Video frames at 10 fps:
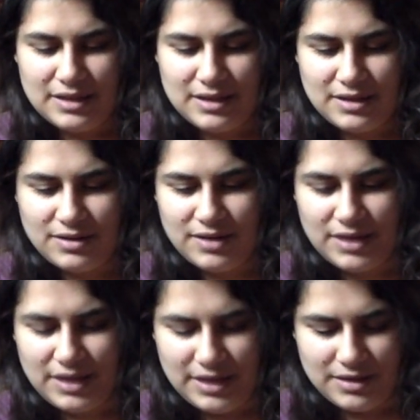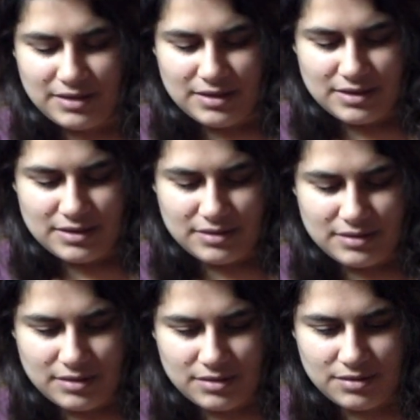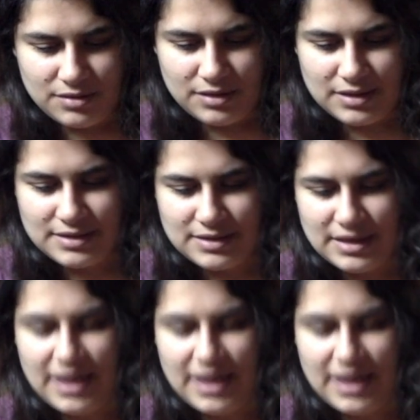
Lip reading: Alrighty, so this